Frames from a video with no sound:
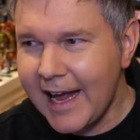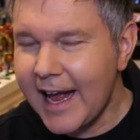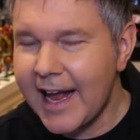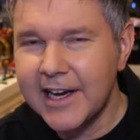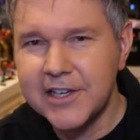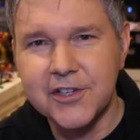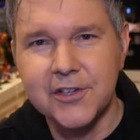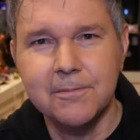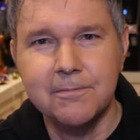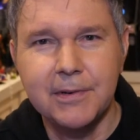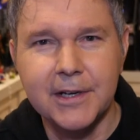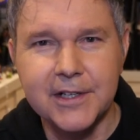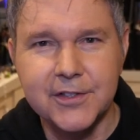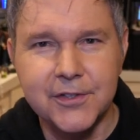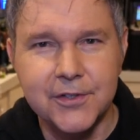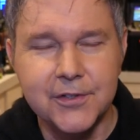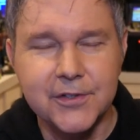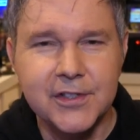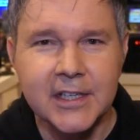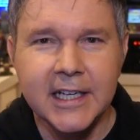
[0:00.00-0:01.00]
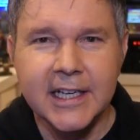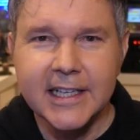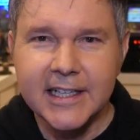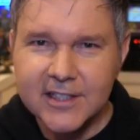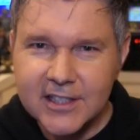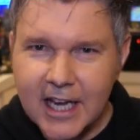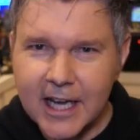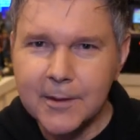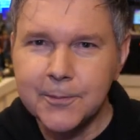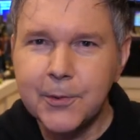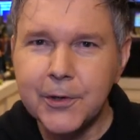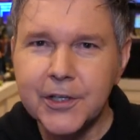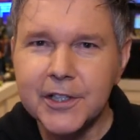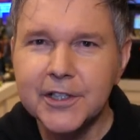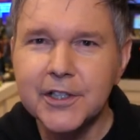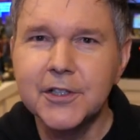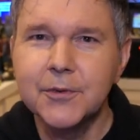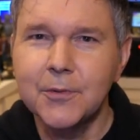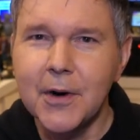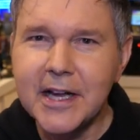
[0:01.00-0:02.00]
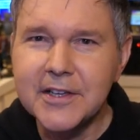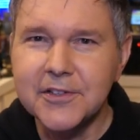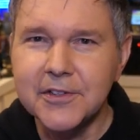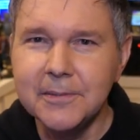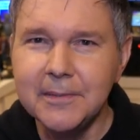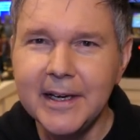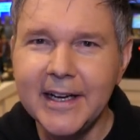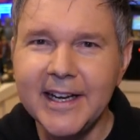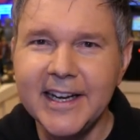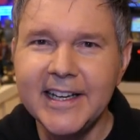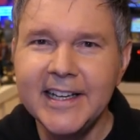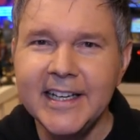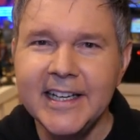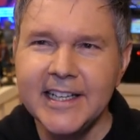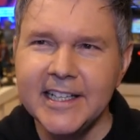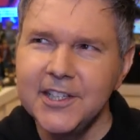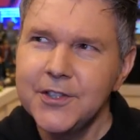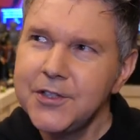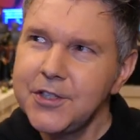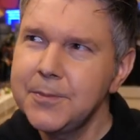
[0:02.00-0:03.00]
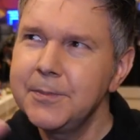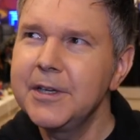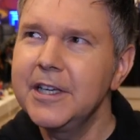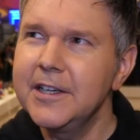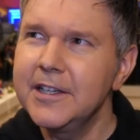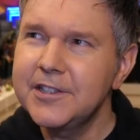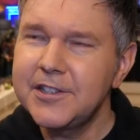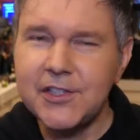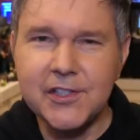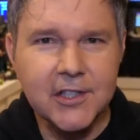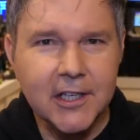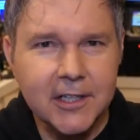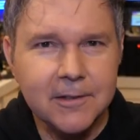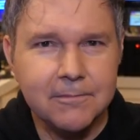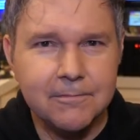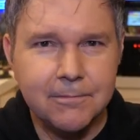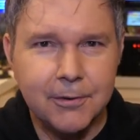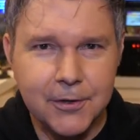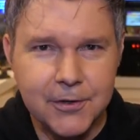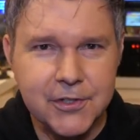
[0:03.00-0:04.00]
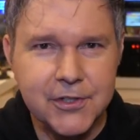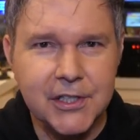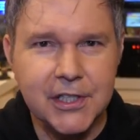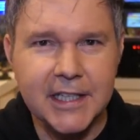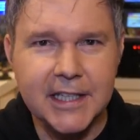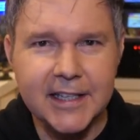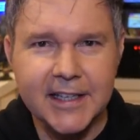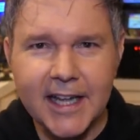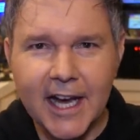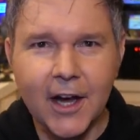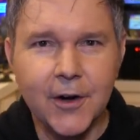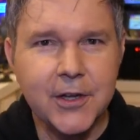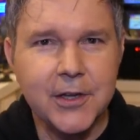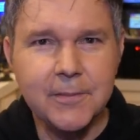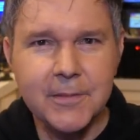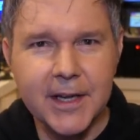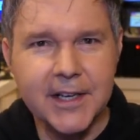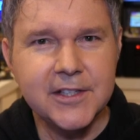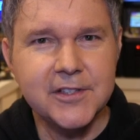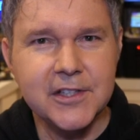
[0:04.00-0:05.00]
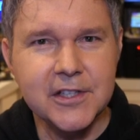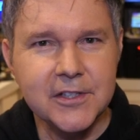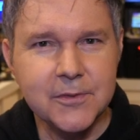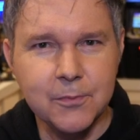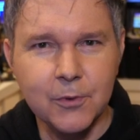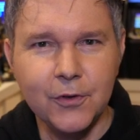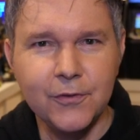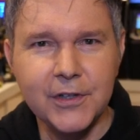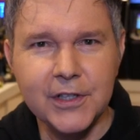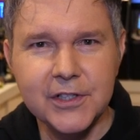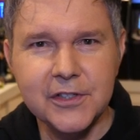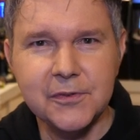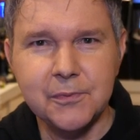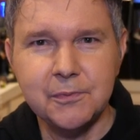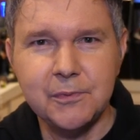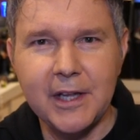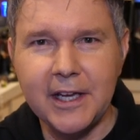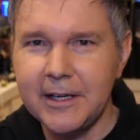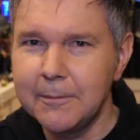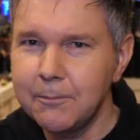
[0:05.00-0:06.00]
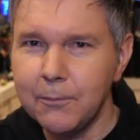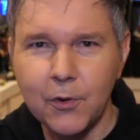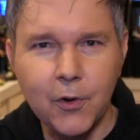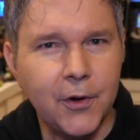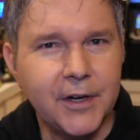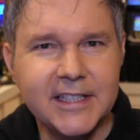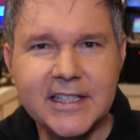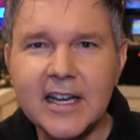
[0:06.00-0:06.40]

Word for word: action pictures. He's got a pretty good resume. He used to be a stunt person, and now he makes these movies that employ